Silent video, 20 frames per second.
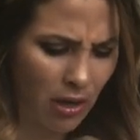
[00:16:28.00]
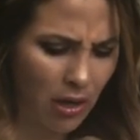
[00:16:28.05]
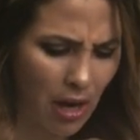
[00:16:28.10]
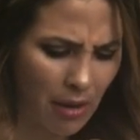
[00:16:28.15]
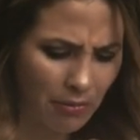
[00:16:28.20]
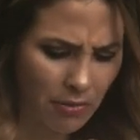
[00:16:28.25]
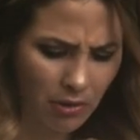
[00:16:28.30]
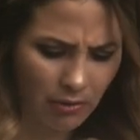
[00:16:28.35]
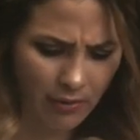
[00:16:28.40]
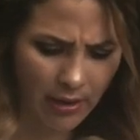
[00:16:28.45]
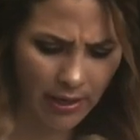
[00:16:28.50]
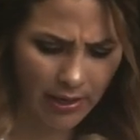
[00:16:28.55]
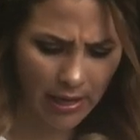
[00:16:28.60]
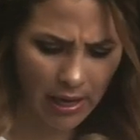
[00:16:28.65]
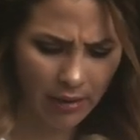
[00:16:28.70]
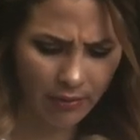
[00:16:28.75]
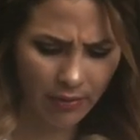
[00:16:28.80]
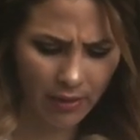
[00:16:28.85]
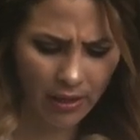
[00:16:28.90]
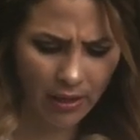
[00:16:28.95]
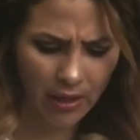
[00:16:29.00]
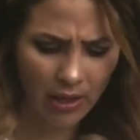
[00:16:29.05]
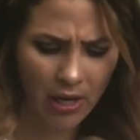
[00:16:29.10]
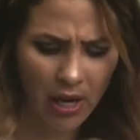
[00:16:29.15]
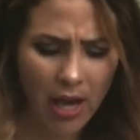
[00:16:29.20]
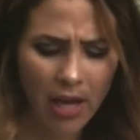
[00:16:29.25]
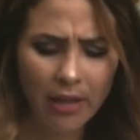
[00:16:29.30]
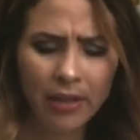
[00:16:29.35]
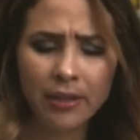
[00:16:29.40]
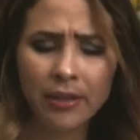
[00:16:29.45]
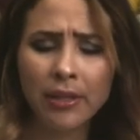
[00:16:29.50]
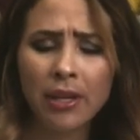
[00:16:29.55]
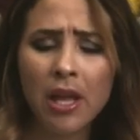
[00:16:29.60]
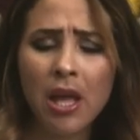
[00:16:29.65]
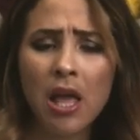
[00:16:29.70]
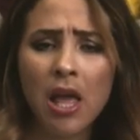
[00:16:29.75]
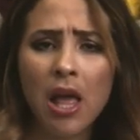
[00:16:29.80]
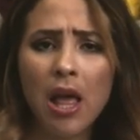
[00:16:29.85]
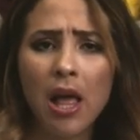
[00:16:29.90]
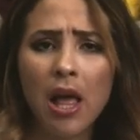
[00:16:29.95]
come to find out that the cotton
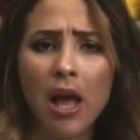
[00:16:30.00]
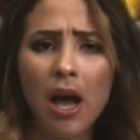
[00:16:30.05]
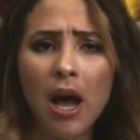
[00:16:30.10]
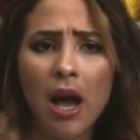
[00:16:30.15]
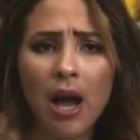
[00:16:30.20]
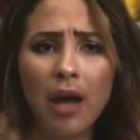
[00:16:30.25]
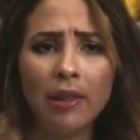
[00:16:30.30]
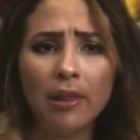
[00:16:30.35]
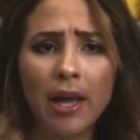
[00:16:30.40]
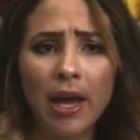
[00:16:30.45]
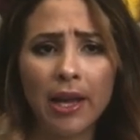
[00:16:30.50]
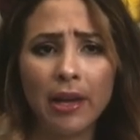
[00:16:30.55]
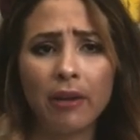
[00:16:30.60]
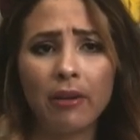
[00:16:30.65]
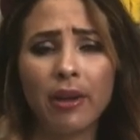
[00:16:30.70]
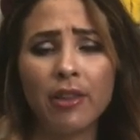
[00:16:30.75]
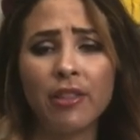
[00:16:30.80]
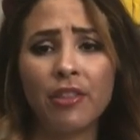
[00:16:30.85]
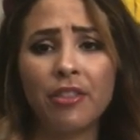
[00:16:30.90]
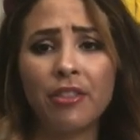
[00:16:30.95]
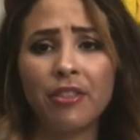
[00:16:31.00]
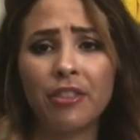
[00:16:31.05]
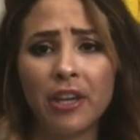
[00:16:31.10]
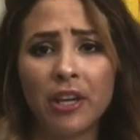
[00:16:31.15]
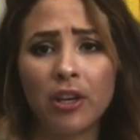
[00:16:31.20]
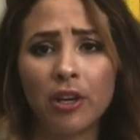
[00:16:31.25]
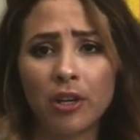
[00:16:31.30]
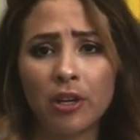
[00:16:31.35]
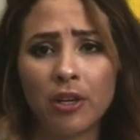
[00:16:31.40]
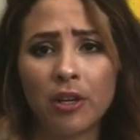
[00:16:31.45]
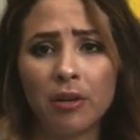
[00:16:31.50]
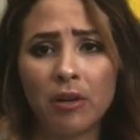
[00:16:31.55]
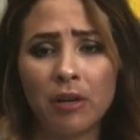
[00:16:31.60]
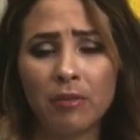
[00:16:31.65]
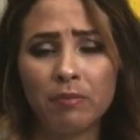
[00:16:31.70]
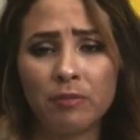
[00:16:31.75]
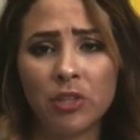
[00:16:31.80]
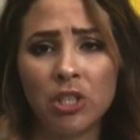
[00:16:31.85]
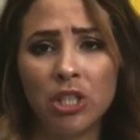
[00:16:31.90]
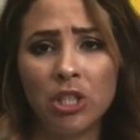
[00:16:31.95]
lycra, the
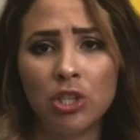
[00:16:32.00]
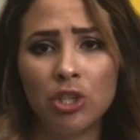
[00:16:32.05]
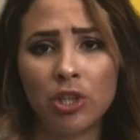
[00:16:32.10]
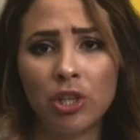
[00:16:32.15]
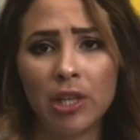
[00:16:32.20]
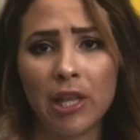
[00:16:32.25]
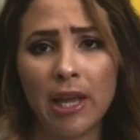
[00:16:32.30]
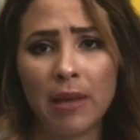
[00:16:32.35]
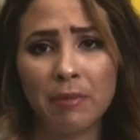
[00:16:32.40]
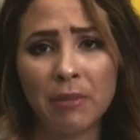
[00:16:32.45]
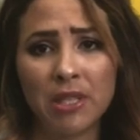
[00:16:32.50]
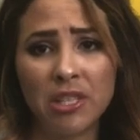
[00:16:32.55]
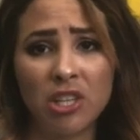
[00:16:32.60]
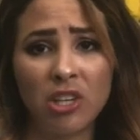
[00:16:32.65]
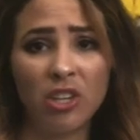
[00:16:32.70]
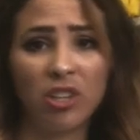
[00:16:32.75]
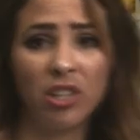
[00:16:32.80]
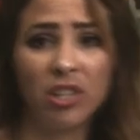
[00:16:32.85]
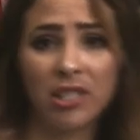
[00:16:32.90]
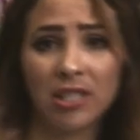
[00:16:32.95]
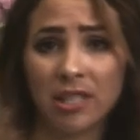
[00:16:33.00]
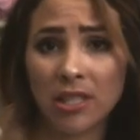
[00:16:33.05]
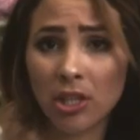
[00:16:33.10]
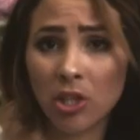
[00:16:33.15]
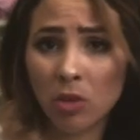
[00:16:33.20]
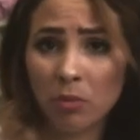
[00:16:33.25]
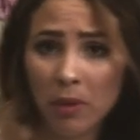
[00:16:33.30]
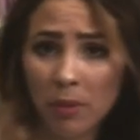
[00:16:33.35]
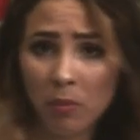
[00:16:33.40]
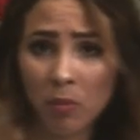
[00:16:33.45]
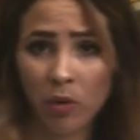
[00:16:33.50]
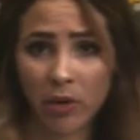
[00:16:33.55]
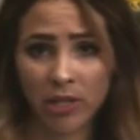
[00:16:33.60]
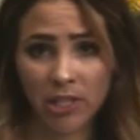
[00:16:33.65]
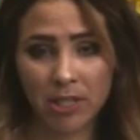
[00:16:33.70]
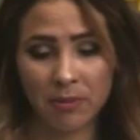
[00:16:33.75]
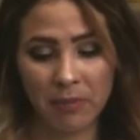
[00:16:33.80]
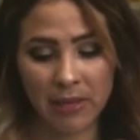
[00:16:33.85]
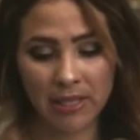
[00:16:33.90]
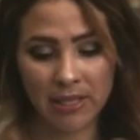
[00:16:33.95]
thicker t-shirt like material, is a little bit more
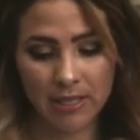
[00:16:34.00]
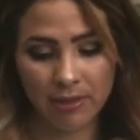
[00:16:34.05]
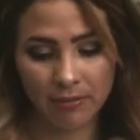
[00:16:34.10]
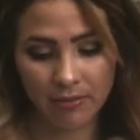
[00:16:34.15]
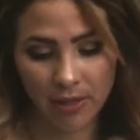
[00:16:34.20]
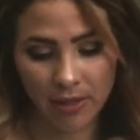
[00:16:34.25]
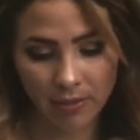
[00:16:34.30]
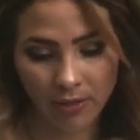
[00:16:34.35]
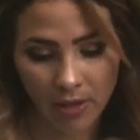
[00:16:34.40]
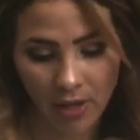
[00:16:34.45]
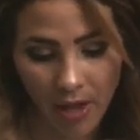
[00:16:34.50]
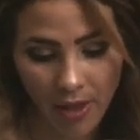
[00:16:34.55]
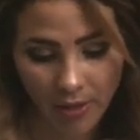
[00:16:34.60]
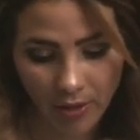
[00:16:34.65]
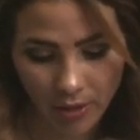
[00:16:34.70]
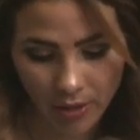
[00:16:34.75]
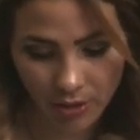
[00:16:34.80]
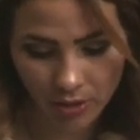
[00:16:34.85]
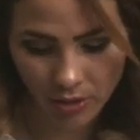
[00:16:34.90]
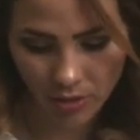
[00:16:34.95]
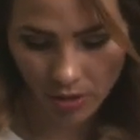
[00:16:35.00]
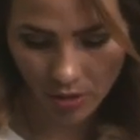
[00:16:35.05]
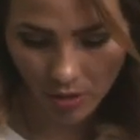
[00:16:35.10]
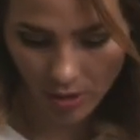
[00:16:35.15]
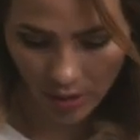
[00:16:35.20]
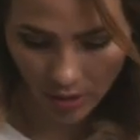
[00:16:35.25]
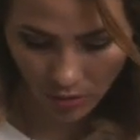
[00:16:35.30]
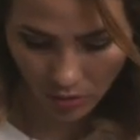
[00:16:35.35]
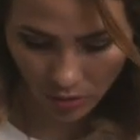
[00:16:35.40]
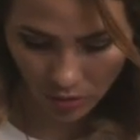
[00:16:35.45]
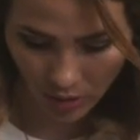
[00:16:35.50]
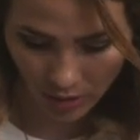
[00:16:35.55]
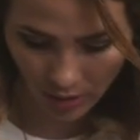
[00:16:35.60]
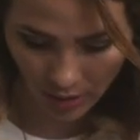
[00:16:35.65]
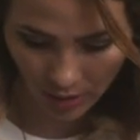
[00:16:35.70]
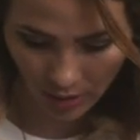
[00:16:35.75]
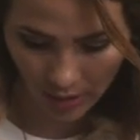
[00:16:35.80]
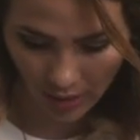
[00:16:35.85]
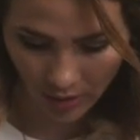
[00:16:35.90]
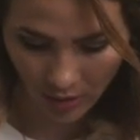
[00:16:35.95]
expensive than the other. So I
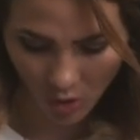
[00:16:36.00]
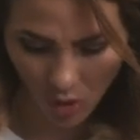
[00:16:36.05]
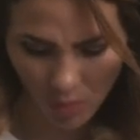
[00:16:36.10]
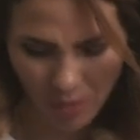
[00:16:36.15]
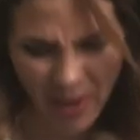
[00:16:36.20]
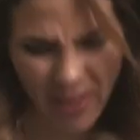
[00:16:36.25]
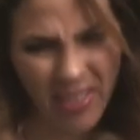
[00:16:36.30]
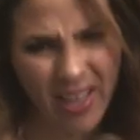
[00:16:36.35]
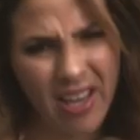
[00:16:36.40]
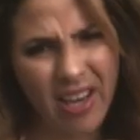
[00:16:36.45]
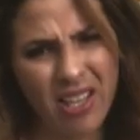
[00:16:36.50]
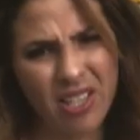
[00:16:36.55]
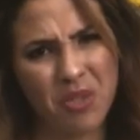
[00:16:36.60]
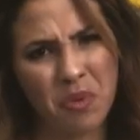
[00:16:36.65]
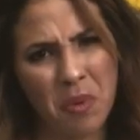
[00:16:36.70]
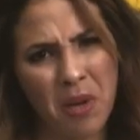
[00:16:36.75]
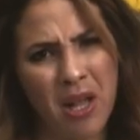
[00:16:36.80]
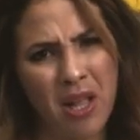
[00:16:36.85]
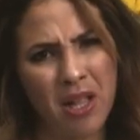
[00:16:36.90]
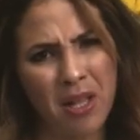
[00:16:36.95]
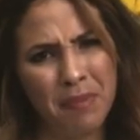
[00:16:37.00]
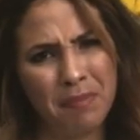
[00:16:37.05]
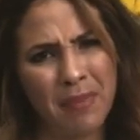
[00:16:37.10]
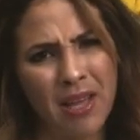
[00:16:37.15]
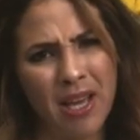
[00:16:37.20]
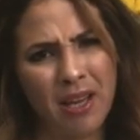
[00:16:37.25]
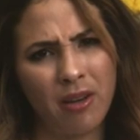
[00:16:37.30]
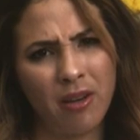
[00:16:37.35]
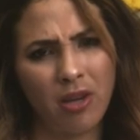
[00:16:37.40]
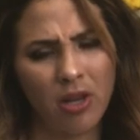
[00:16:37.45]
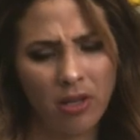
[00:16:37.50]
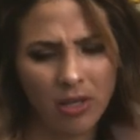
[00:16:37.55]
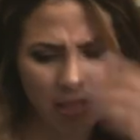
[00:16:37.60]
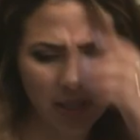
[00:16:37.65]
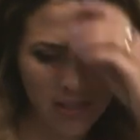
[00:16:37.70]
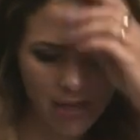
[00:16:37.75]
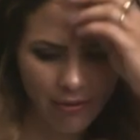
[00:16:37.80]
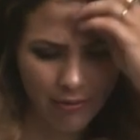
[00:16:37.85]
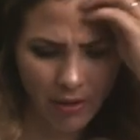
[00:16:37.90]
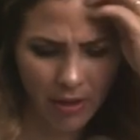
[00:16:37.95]
usually kind of go by that as well. I don't know,
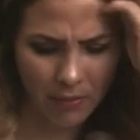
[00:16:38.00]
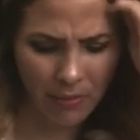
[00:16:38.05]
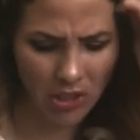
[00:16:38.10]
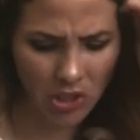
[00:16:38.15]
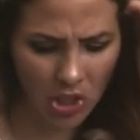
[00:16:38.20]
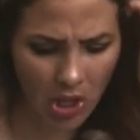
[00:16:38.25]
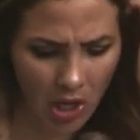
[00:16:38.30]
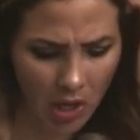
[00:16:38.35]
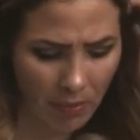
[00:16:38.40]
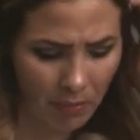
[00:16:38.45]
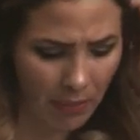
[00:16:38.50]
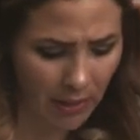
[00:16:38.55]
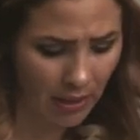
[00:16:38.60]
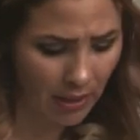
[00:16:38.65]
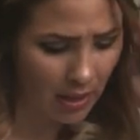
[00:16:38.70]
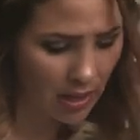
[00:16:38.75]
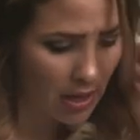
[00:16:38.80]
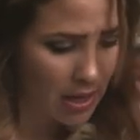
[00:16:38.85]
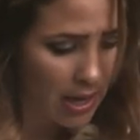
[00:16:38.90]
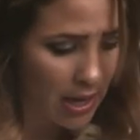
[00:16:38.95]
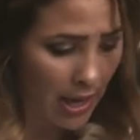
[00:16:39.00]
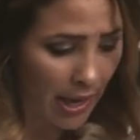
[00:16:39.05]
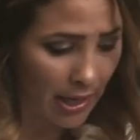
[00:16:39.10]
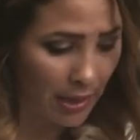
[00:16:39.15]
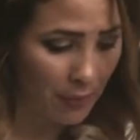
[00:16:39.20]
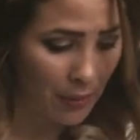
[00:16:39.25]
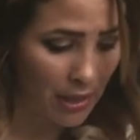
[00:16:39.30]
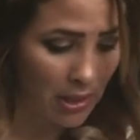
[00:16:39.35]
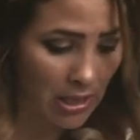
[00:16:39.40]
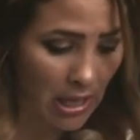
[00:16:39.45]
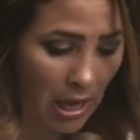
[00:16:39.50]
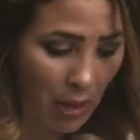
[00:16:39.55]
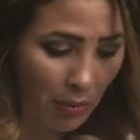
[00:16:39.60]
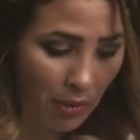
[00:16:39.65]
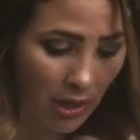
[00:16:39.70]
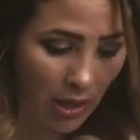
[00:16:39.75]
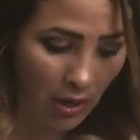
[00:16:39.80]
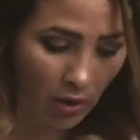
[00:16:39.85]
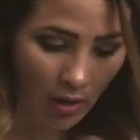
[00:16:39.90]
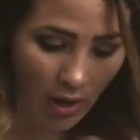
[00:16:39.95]
that's not very much help, but anyway, now
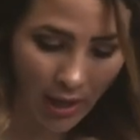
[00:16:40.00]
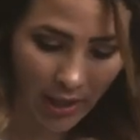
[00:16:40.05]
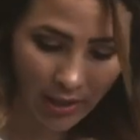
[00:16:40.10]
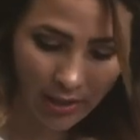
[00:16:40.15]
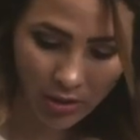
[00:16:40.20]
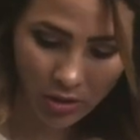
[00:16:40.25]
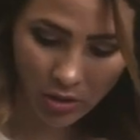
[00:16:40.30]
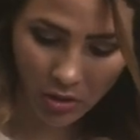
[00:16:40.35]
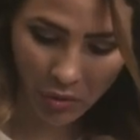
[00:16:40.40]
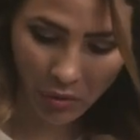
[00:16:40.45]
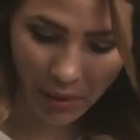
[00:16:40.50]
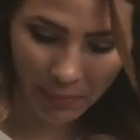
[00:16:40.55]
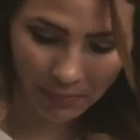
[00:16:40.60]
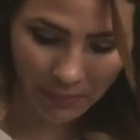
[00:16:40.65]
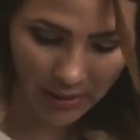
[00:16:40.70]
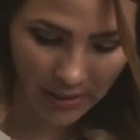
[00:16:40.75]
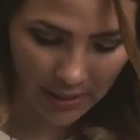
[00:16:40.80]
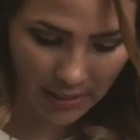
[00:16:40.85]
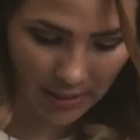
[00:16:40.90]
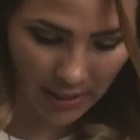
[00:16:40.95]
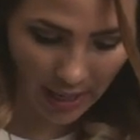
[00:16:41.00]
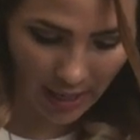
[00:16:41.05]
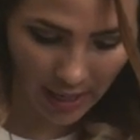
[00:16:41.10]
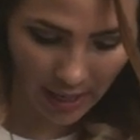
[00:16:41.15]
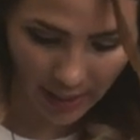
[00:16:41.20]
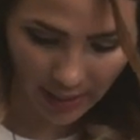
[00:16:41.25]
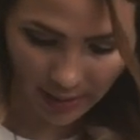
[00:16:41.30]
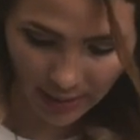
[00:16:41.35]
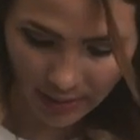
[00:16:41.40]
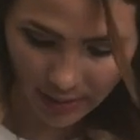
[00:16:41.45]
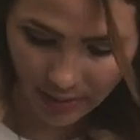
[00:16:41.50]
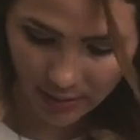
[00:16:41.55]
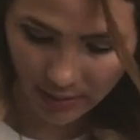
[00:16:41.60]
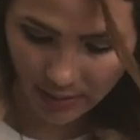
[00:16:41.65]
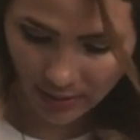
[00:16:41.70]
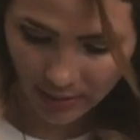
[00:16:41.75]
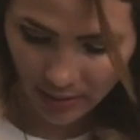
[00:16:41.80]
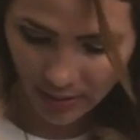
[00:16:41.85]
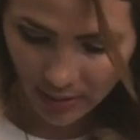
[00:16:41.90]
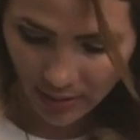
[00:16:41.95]
we're gonna go ahead and sew up the
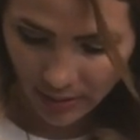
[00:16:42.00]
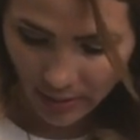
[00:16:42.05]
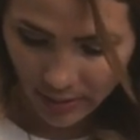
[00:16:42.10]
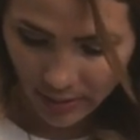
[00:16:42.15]
sides.